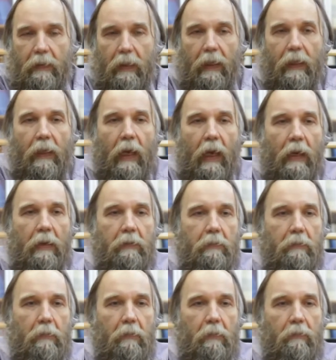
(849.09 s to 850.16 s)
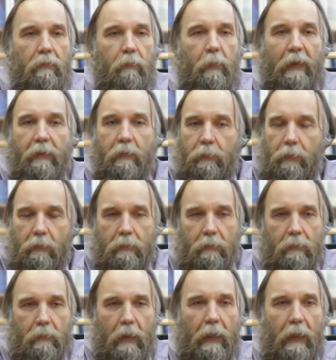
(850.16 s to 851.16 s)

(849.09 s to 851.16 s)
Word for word: a kind of politburo,